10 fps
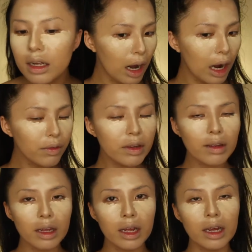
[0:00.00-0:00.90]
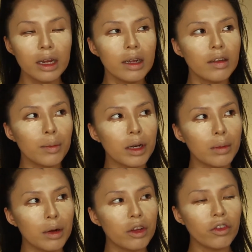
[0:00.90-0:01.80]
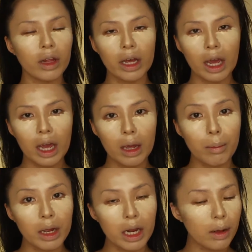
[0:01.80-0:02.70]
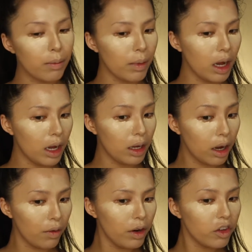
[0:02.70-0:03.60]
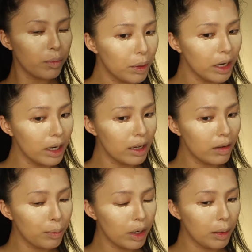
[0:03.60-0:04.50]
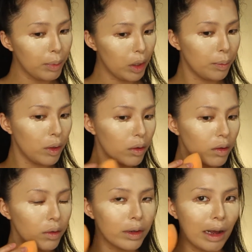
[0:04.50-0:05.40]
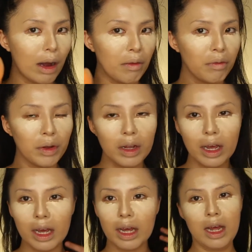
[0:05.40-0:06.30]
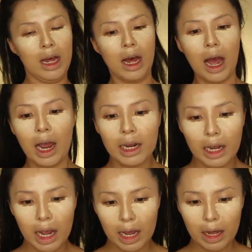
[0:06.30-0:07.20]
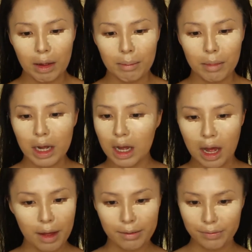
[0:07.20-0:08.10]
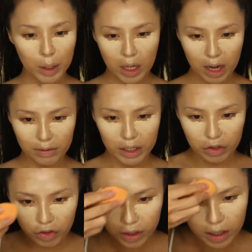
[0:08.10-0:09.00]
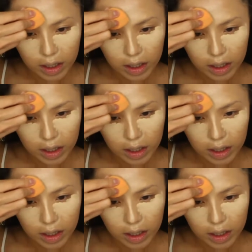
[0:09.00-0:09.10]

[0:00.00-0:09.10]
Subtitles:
I have to say that it is pretty much like a medium coverage, but it is pretty buildable. So now I feel like I am full coverage.